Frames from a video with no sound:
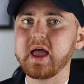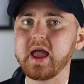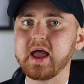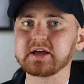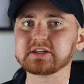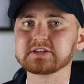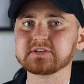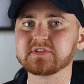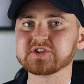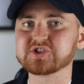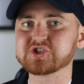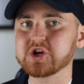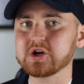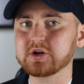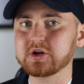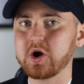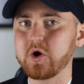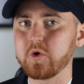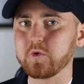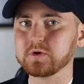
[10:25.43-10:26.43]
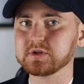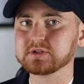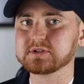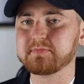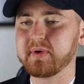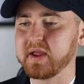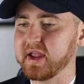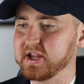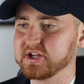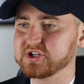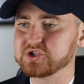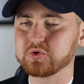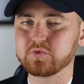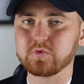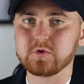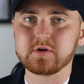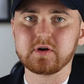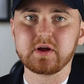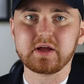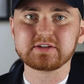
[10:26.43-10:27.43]
at the checkout page
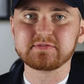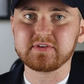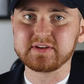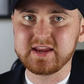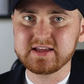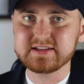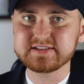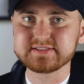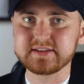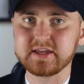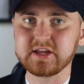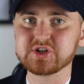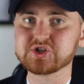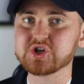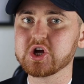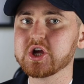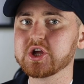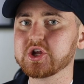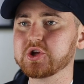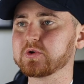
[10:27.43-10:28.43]
or at the next stage,